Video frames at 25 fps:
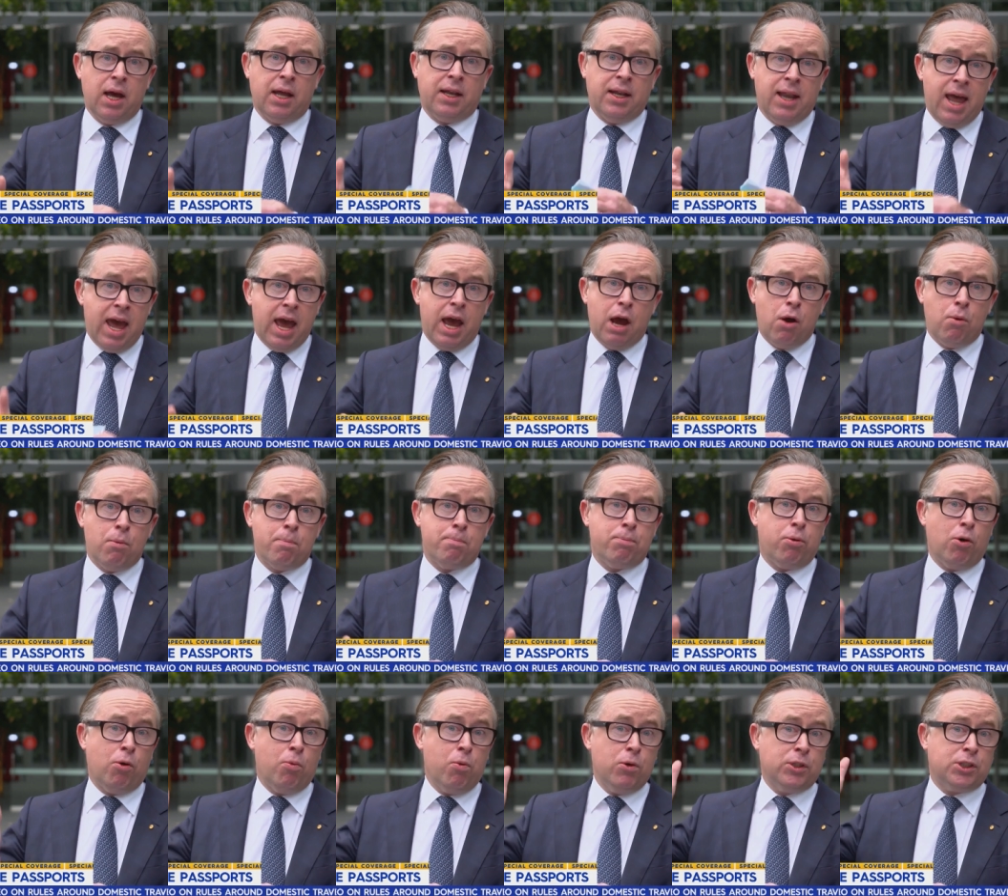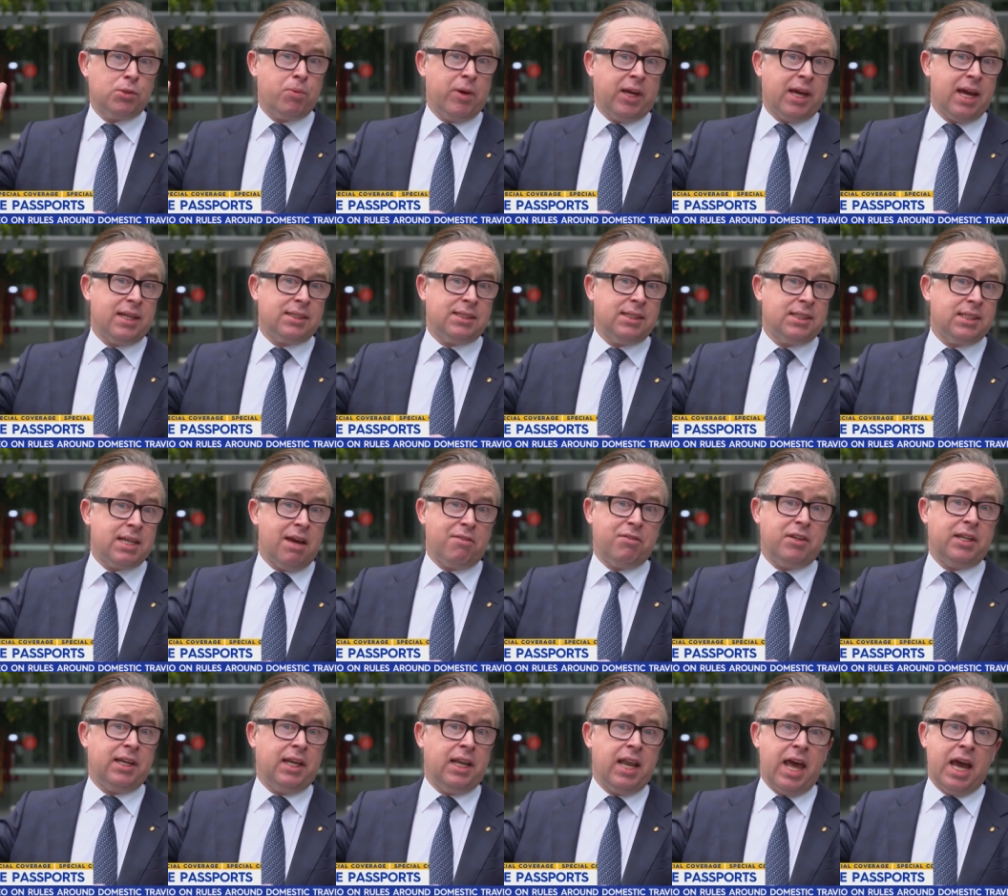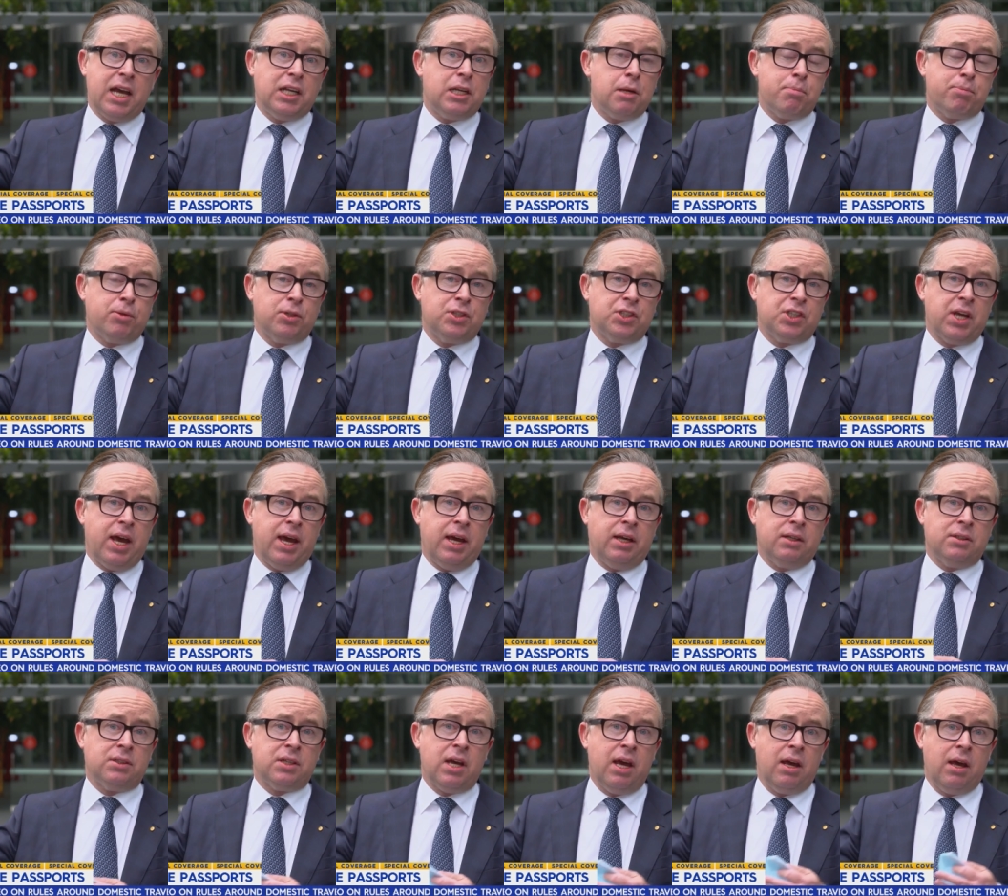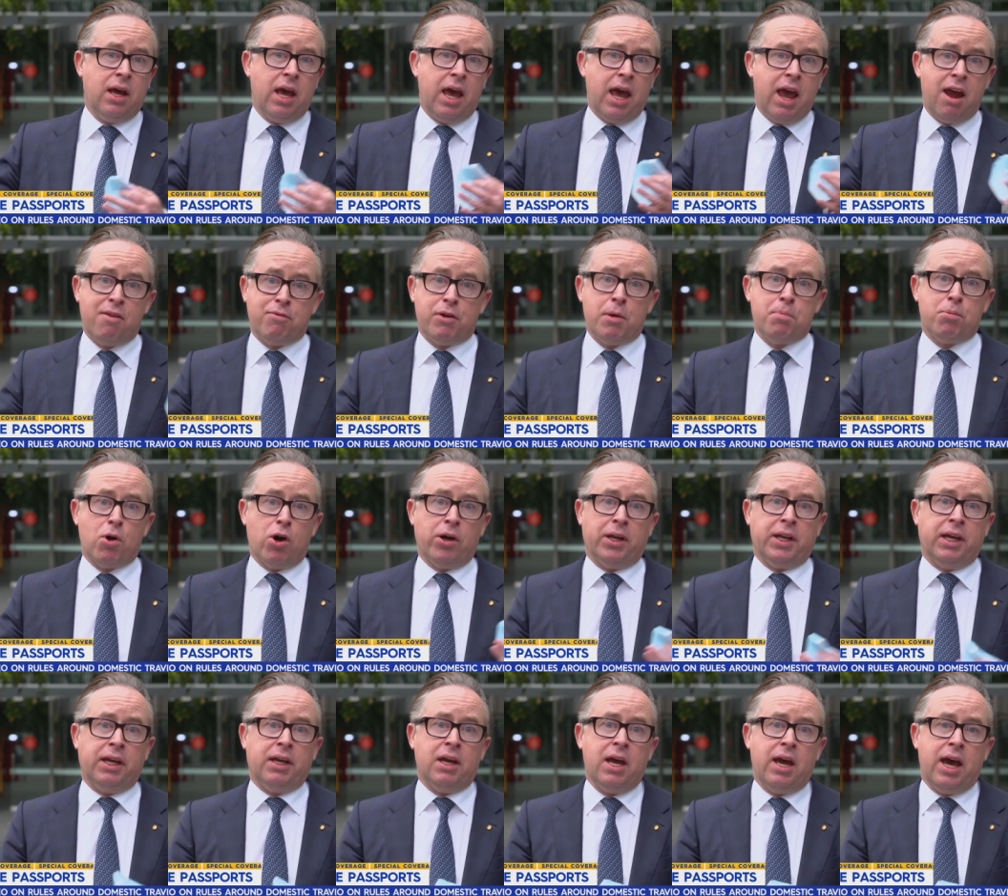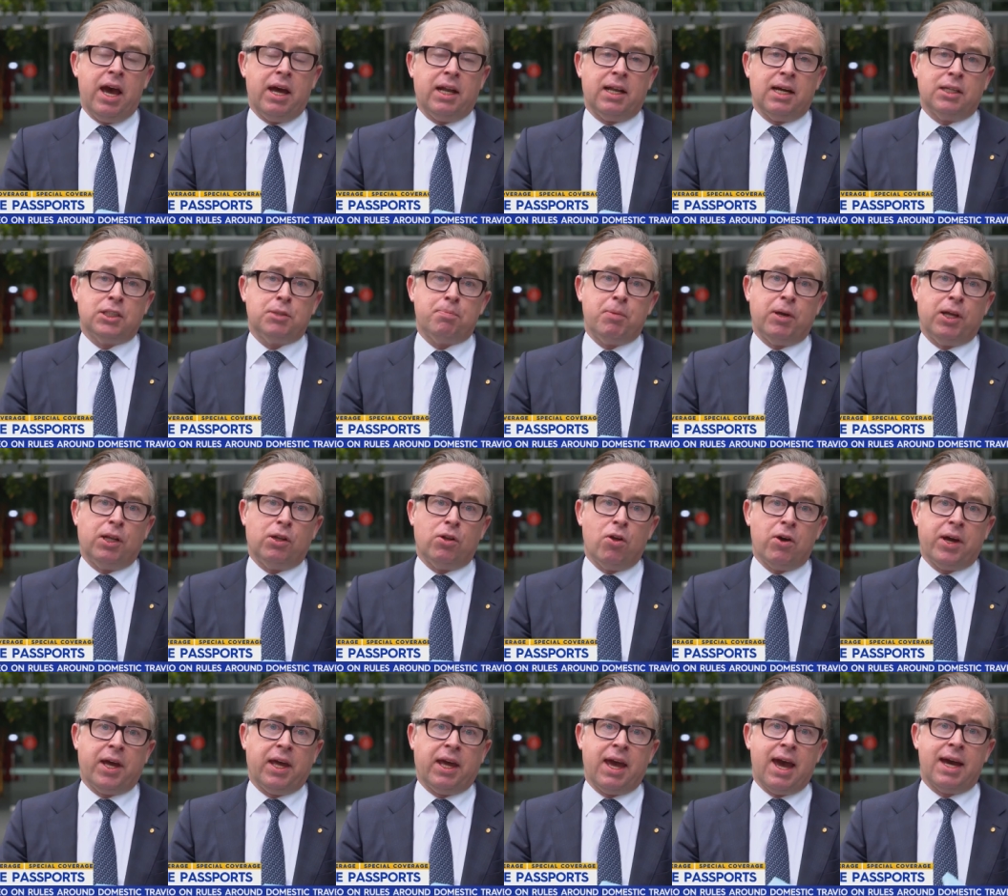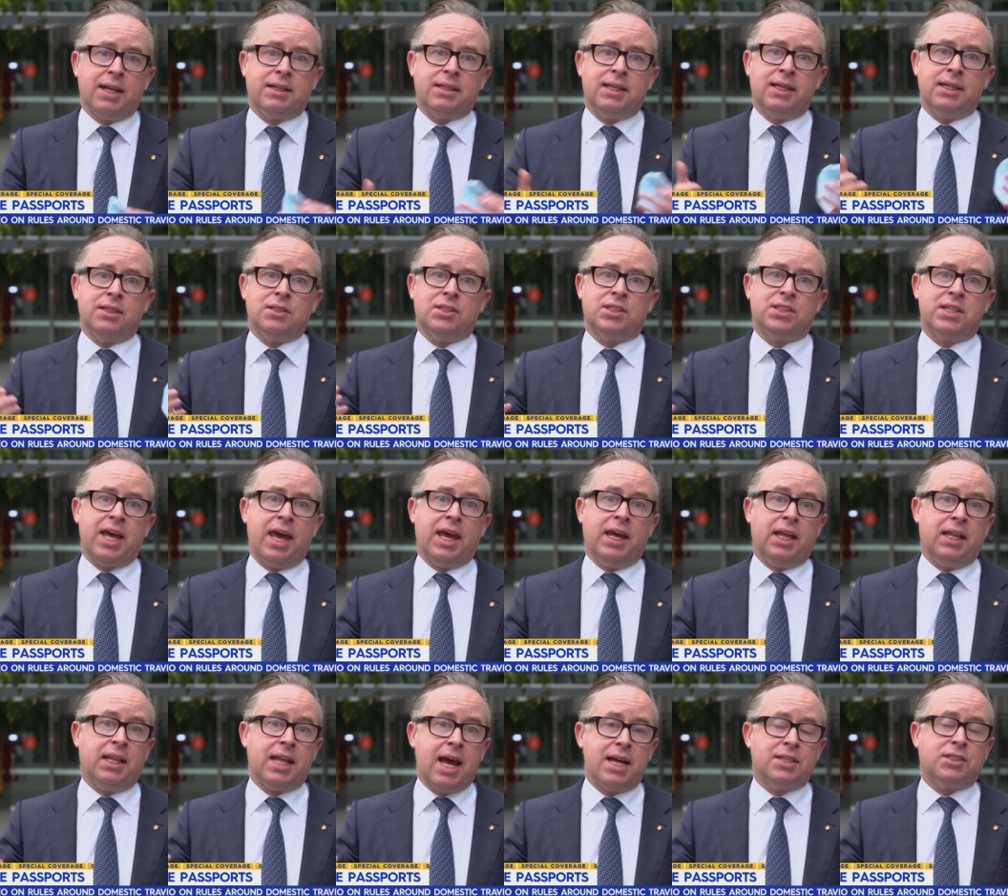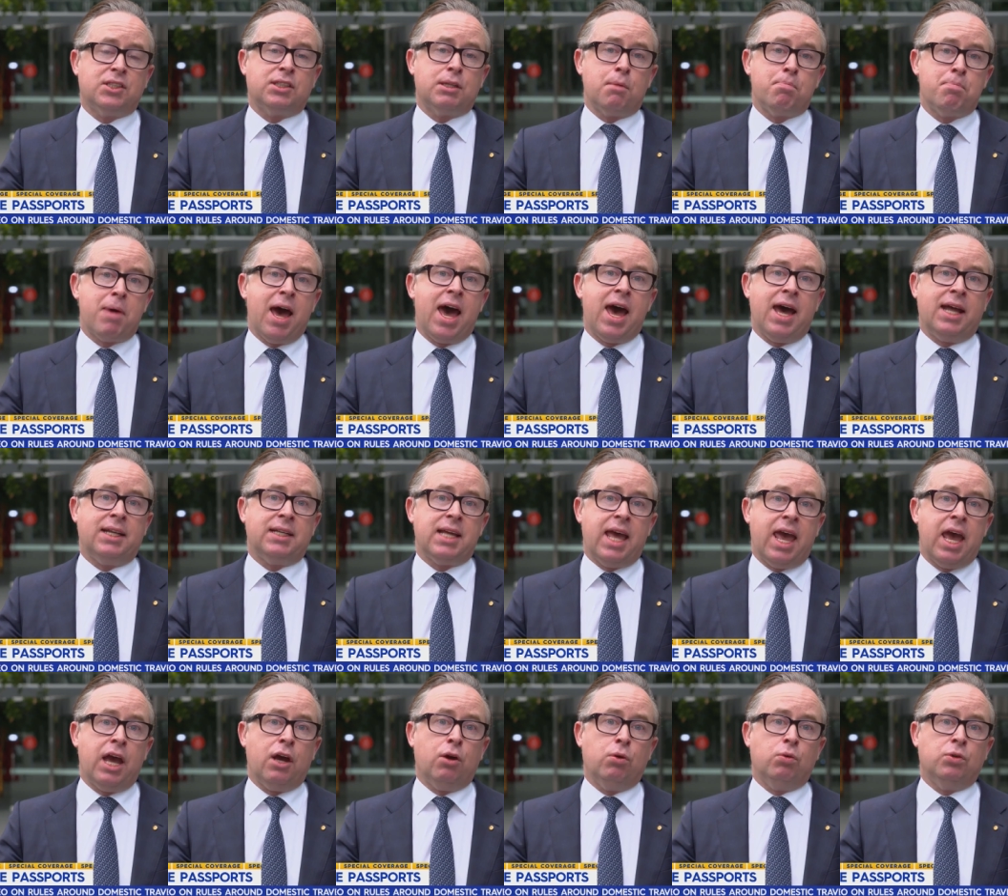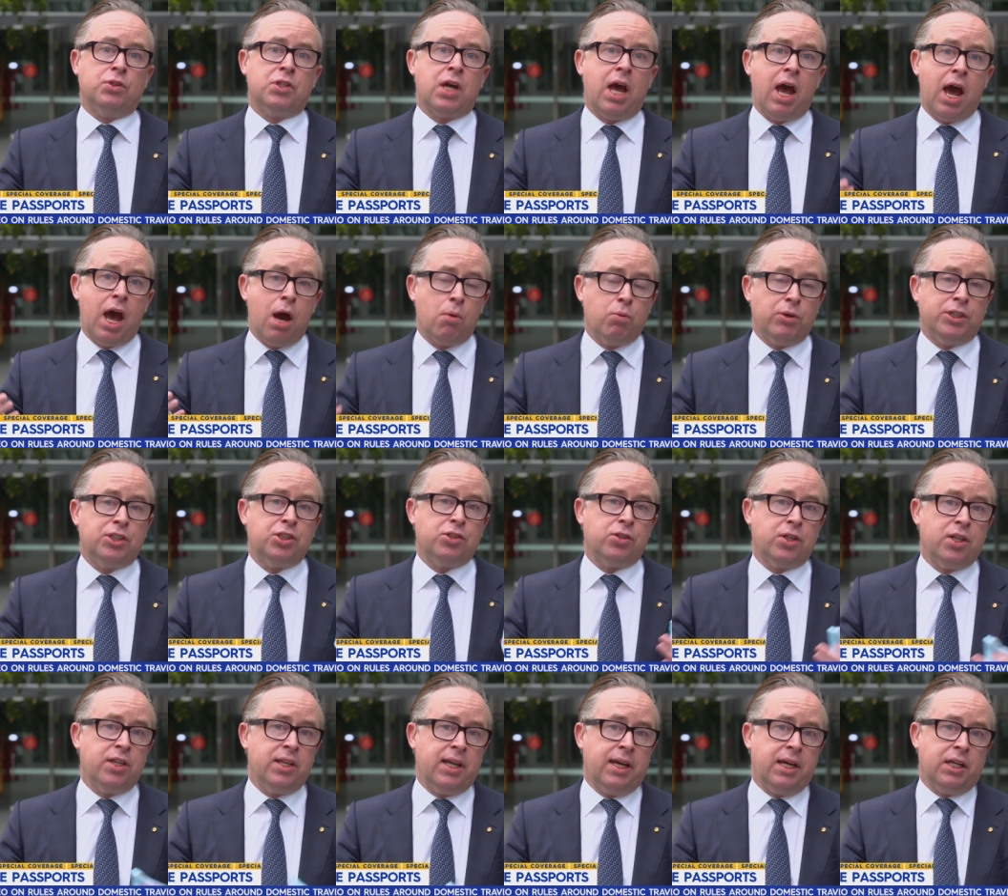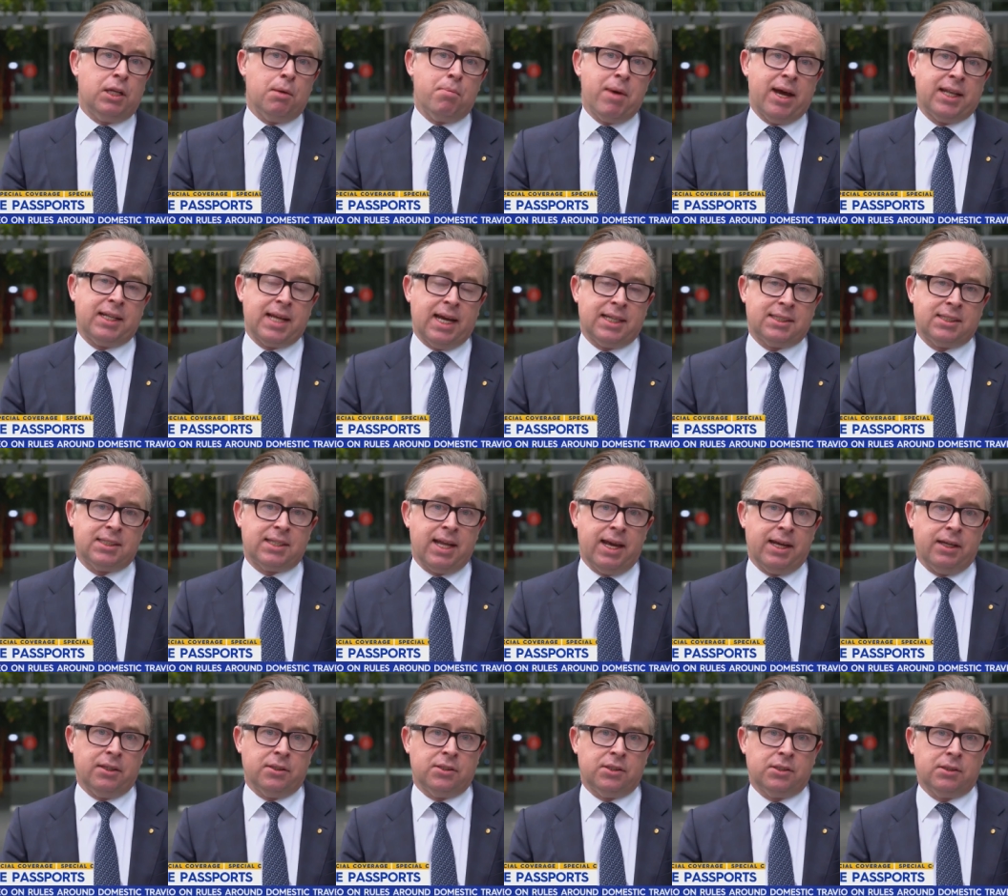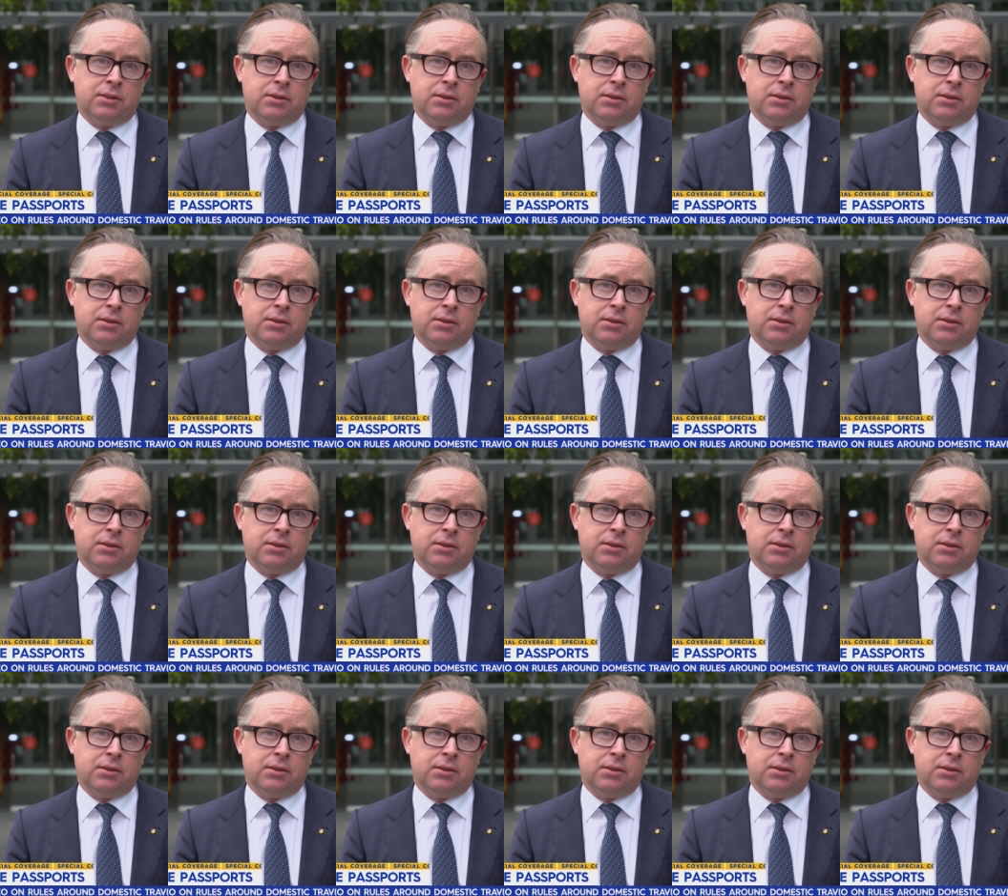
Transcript: now, but once we get to 70 and 80%, everybody that's been looking at this saying that's the path out and we shouldn't need them at that stage.